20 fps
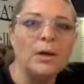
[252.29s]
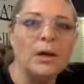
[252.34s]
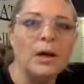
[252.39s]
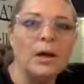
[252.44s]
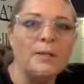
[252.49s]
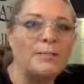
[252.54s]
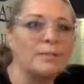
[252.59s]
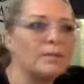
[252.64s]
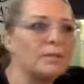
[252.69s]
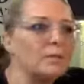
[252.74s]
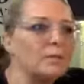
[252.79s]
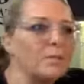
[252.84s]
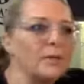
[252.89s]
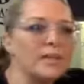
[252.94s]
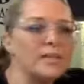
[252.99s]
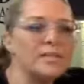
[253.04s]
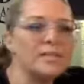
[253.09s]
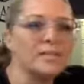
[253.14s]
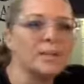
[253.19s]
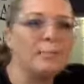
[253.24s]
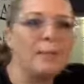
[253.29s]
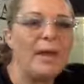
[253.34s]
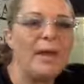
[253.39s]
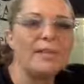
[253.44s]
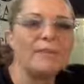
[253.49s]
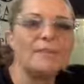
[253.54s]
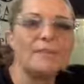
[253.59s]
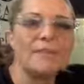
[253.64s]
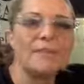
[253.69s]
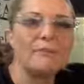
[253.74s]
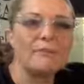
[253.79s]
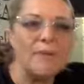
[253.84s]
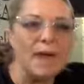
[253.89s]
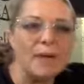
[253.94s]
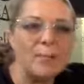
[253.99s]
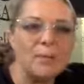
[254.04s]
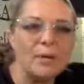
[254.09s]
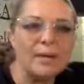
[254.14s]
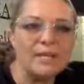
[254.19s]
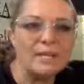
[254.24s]
I think the basic painting
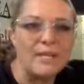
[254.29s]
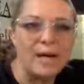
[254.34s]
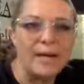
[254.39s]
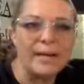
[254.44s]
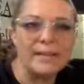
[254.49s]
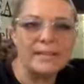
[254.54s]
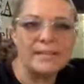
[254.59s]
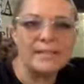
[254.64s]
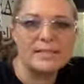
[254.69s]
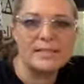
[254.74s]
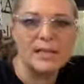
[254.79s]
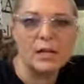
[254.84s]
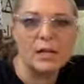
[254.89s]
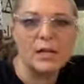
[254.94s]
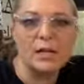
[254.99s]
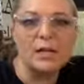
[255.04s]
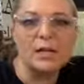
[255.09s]
fabric dyeing's there.